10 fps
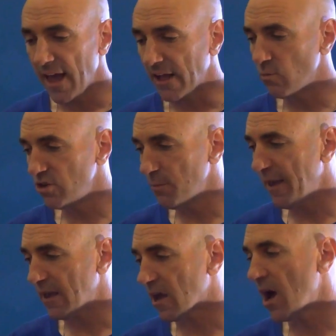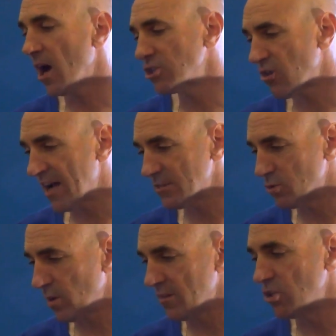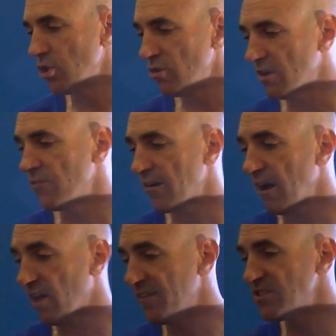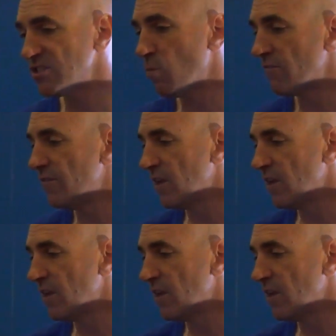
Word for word: And when you make a contrast between the two, you can figure out, okay, this is more,